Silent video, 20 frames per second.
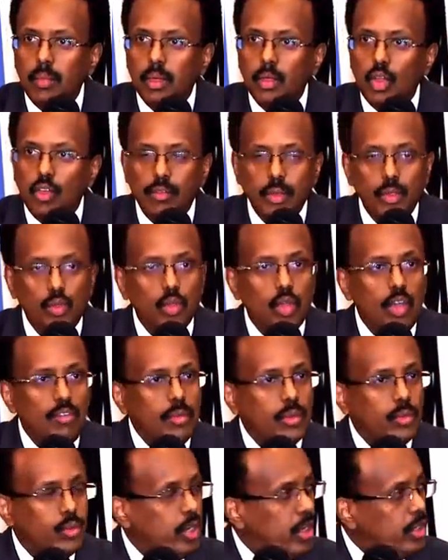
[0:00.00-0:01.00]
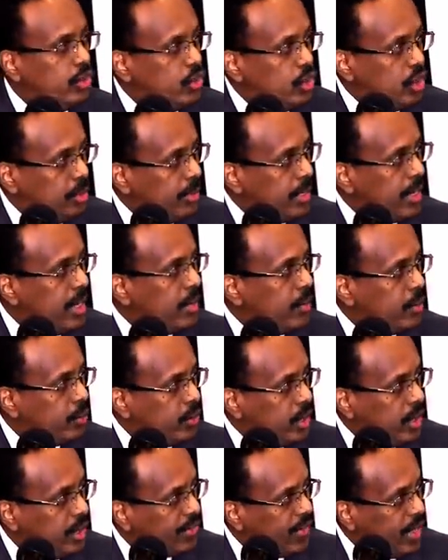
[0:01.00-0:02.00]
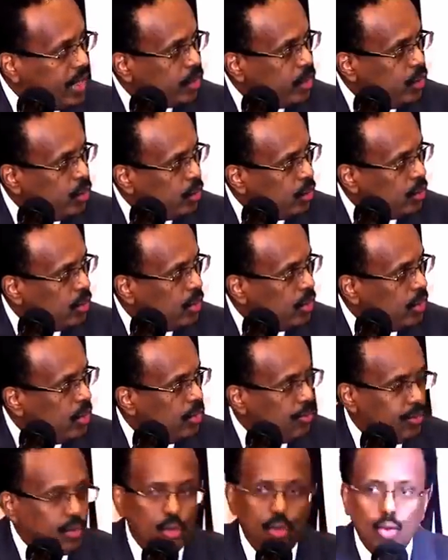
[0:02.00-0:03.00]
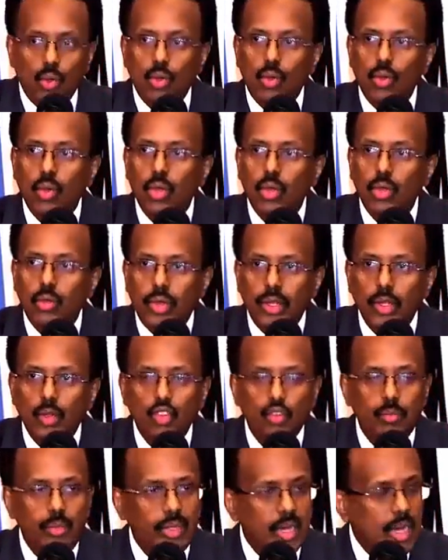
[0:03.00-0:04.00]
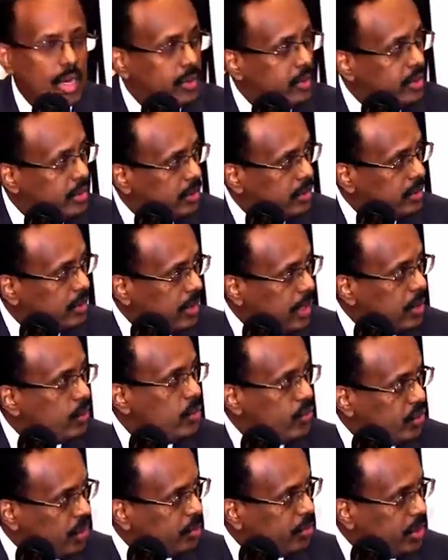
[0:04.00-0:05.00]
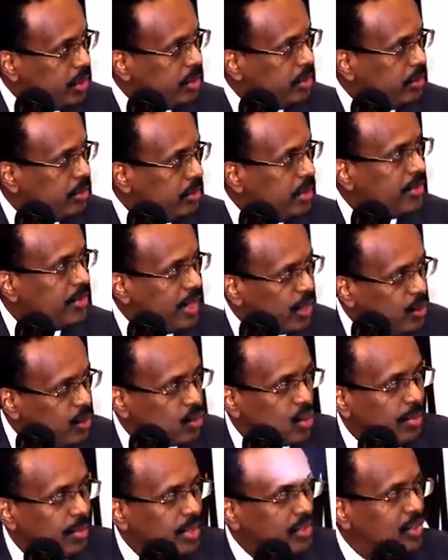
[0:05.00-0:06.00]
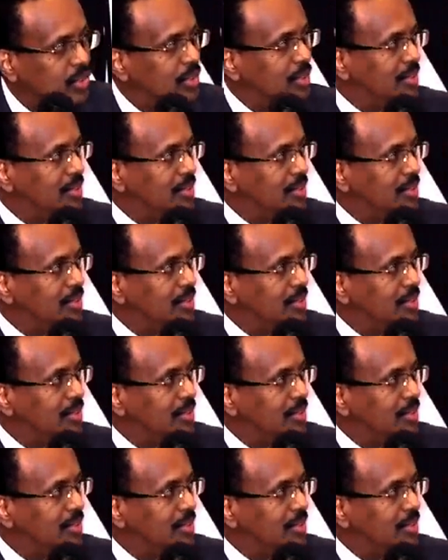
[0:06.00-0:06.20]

government-to-government relationship. And I really thank you for your great hospitality and reception. Thank you so much.